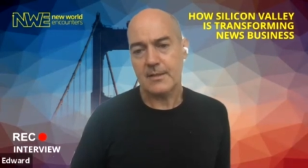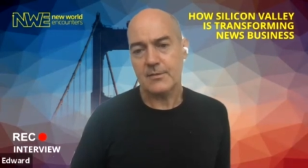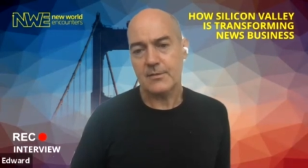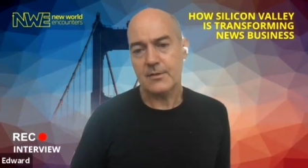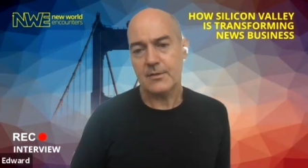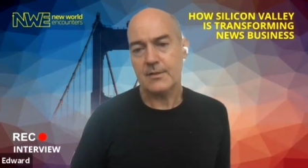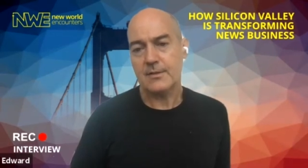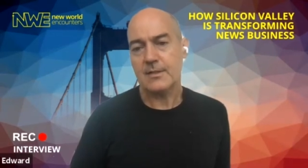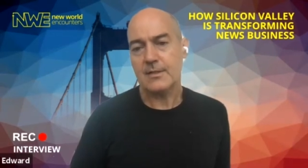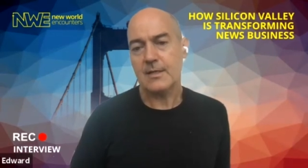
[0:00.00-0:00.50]
they
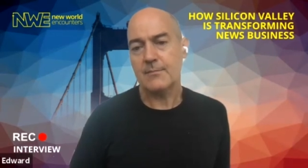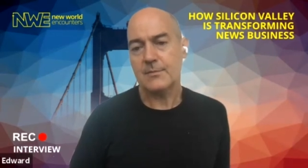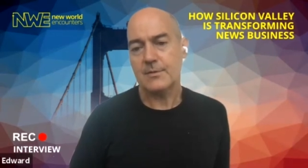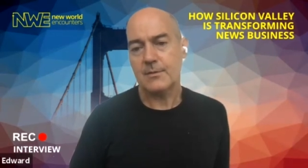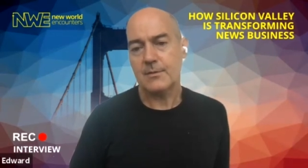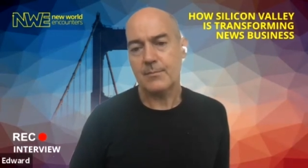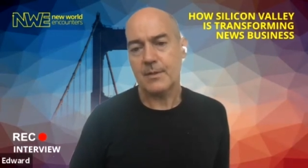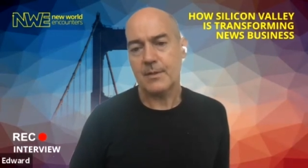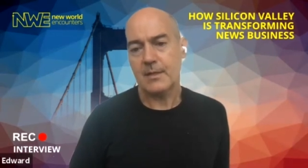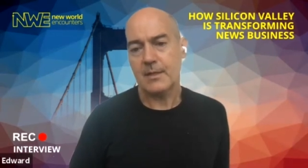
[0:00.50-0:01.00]
should attempt
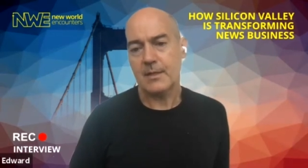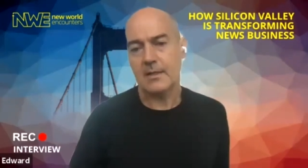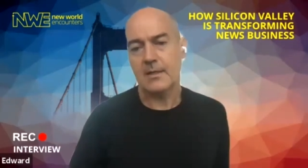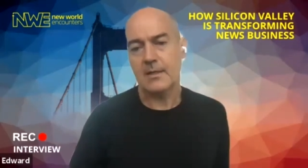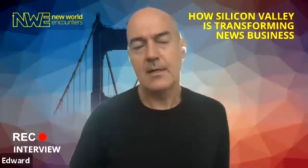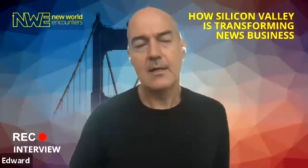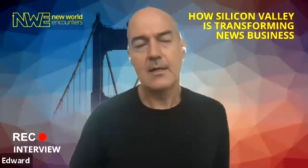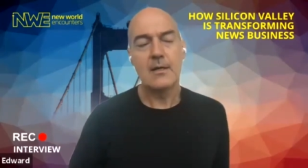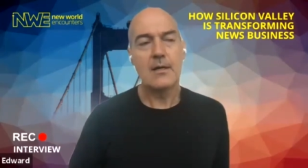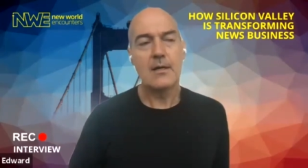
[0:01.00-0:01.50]
to be
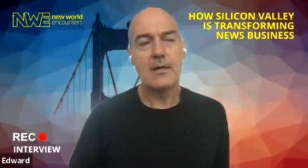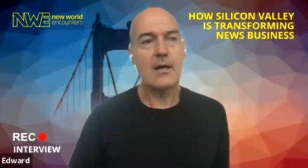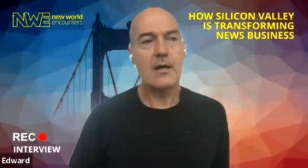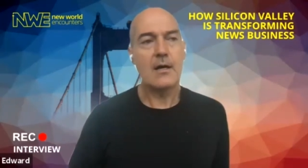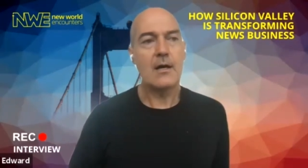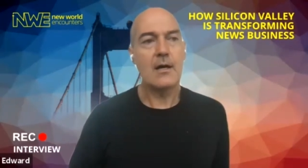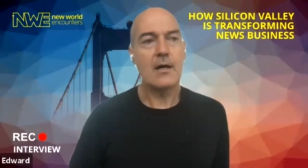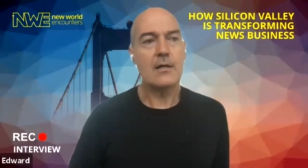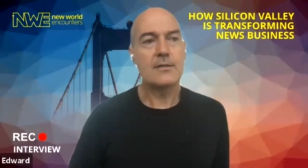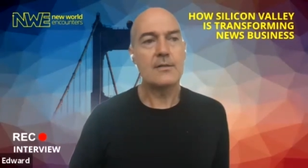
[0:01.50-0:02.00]

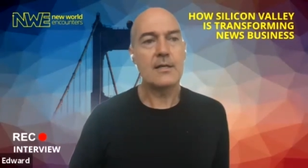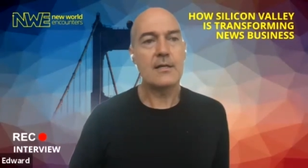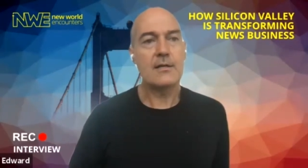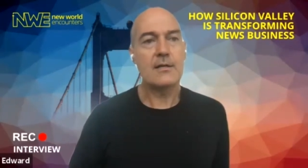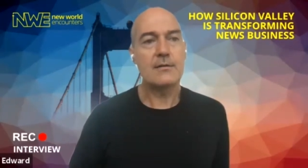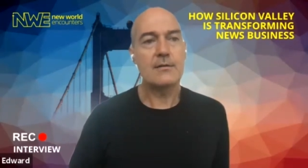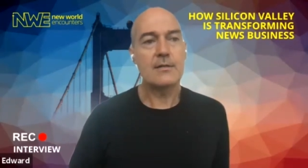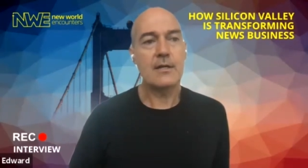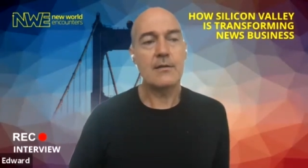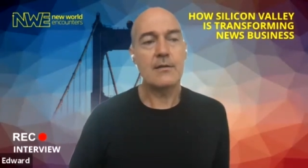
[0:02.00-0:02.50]
uh, take,
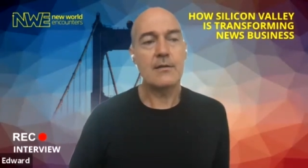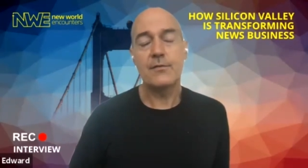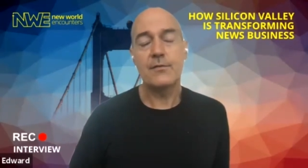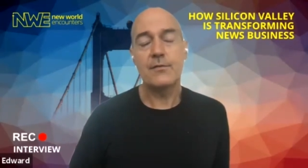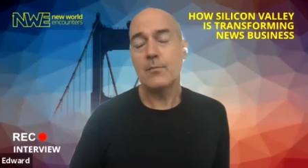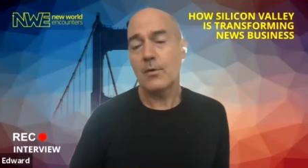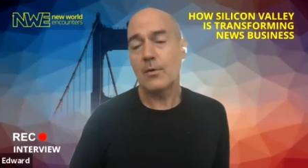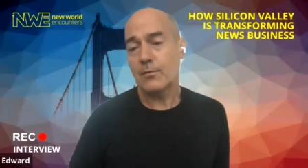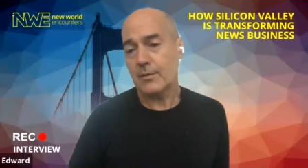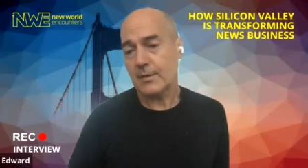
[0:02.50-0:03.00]
a, take a
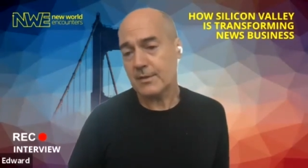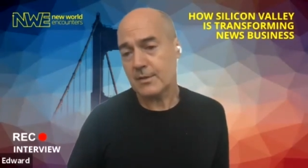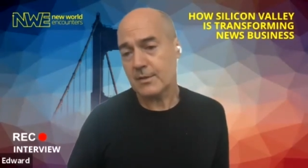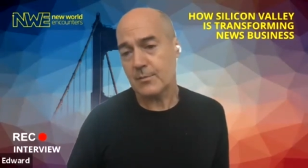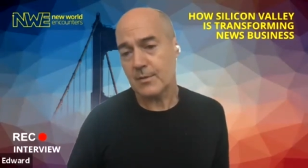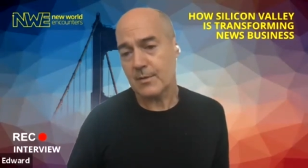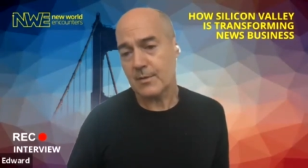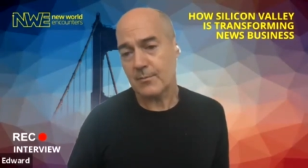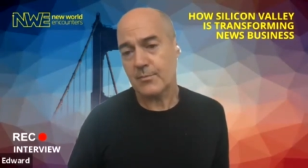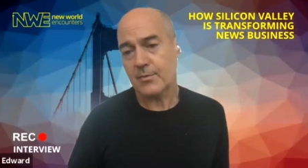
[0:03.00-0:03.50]
few more
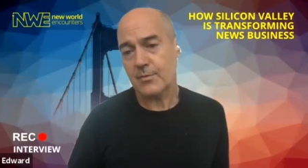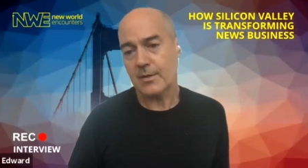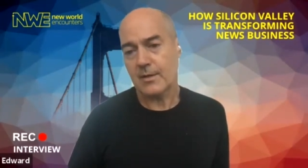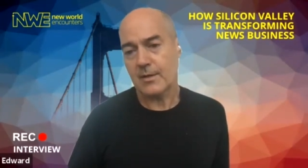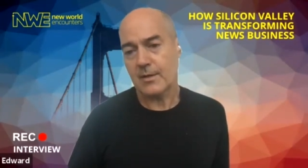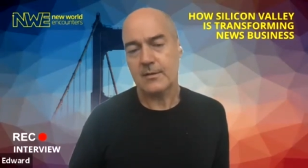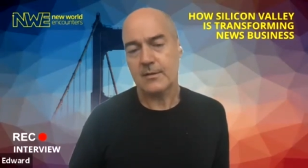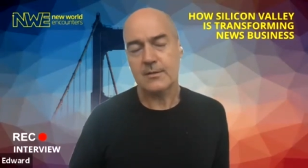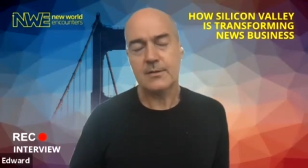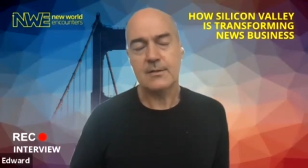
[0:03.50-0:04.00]
risks with their
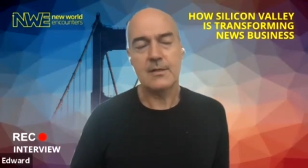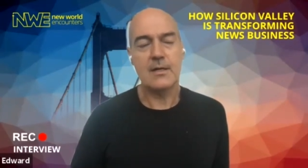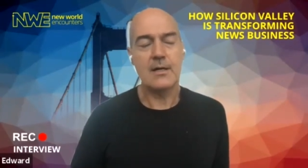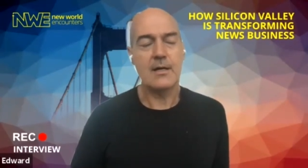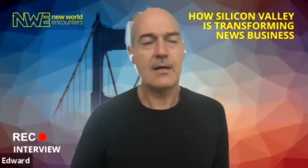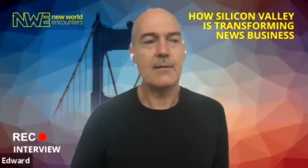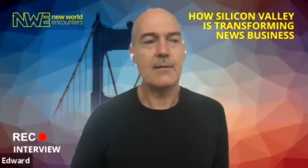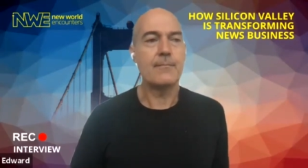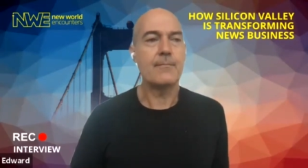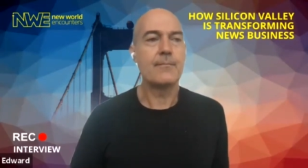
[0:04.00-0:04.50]
products.
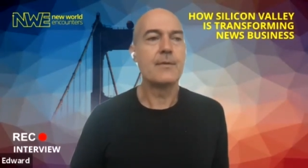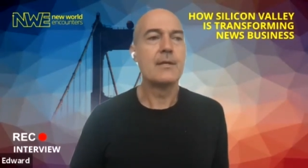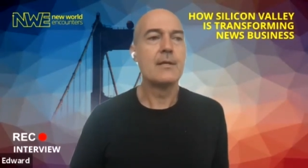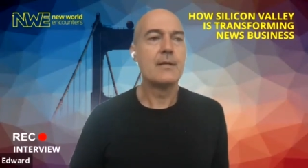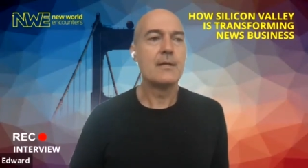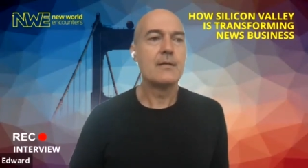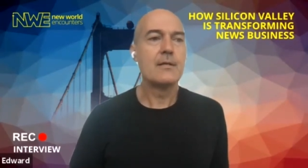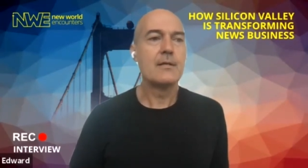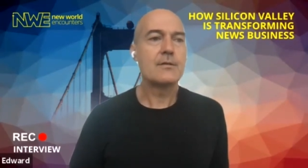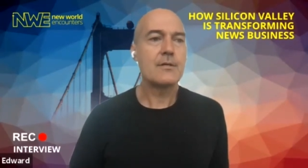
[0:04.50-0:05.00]
Um,
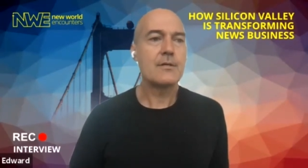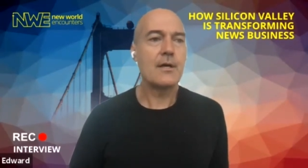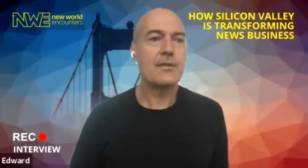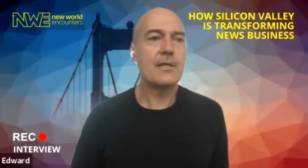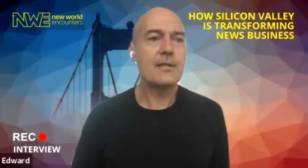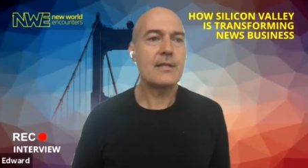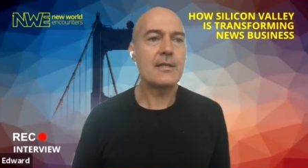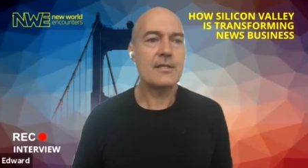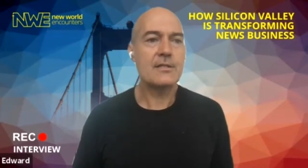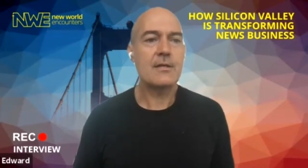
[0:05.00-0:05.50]
so I
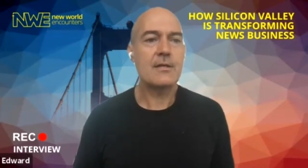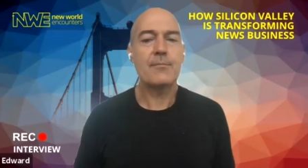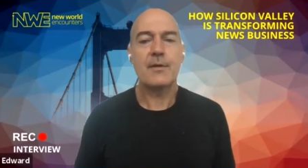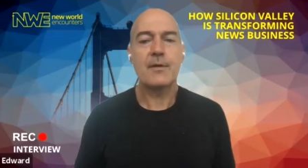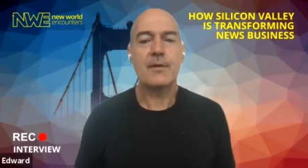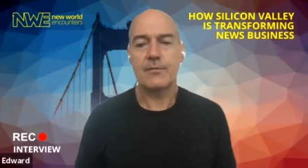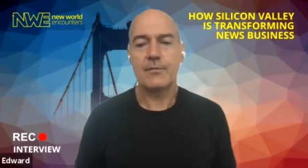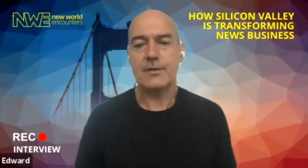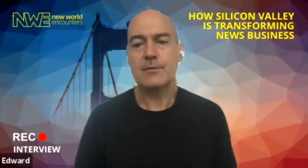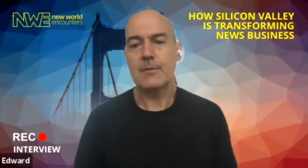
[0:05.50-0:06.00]
think that's
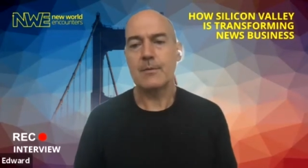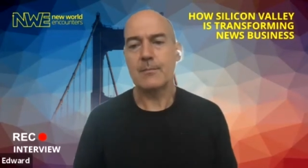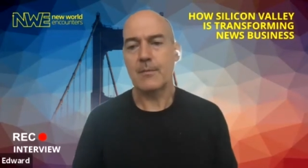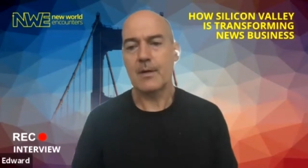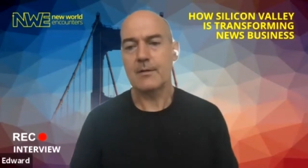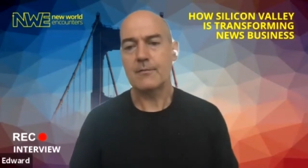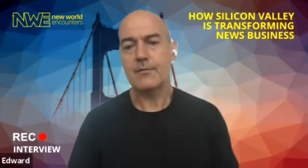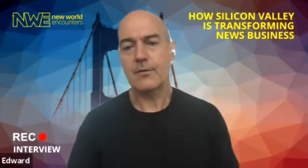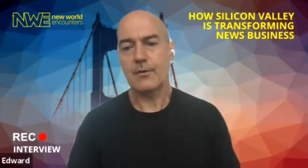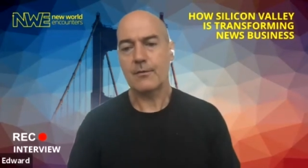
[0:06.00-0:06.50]
something for us to be
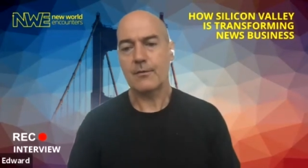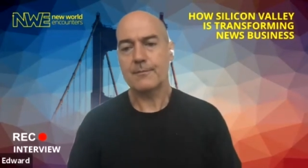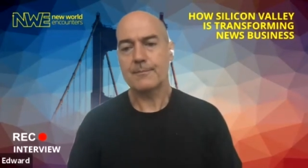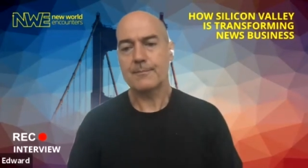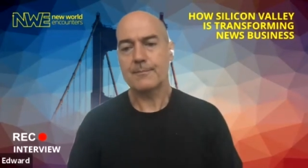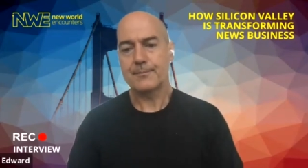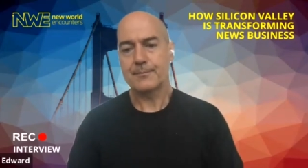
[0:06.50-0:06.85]
mindful of.